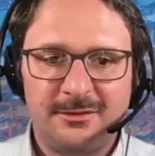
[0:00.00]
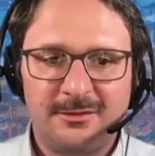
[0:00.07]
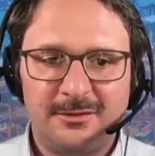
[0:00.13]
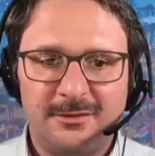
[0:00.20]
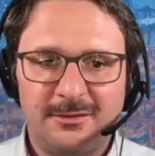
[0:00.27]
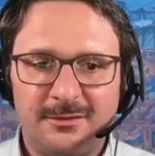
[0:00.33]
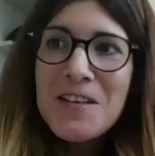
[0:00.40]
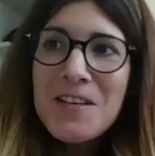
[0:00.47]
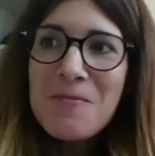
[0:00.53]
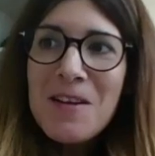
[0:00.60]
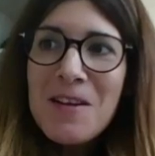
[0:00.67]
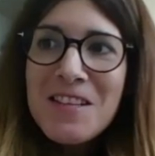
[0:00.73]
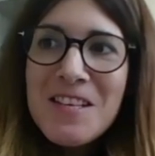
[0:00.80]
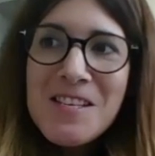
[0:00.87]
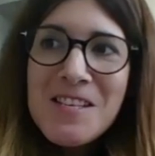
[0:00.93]
Can you
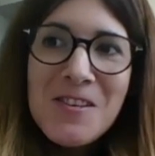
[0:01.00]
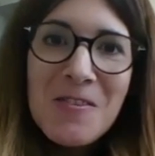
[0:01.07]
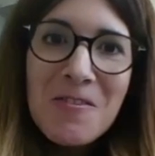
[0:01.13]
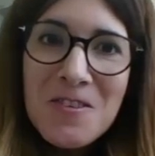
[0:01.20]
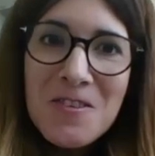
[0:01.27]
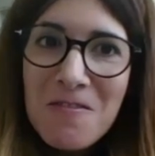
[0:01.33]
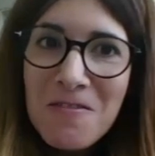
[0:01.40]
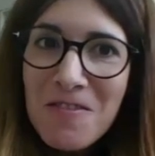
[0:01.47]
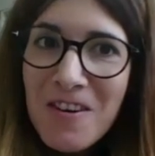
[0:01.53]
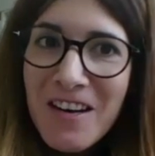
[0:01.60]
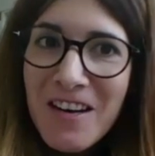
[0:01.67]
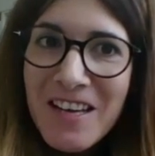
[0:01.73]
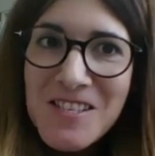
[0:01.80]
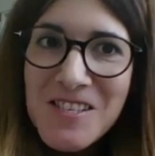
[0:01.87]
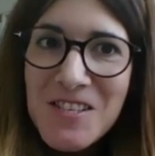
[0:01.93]
explain the solution for
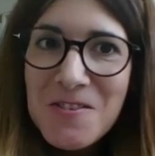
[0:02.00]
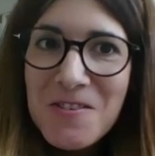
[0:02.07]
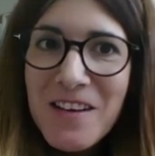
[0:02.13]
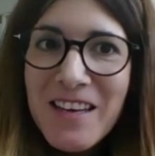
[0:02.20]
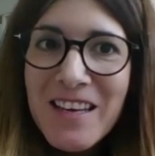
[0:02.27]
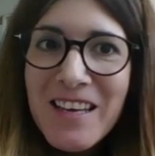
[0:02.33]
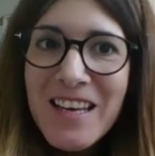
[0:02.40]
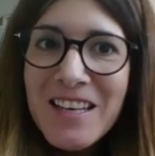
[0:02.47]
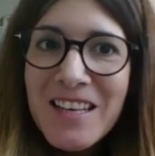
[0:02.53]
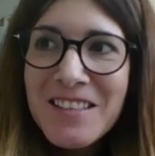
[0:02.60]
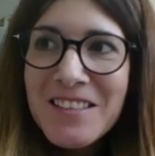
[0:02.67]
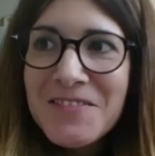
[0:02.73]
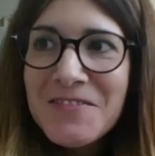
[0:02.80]
x2 again?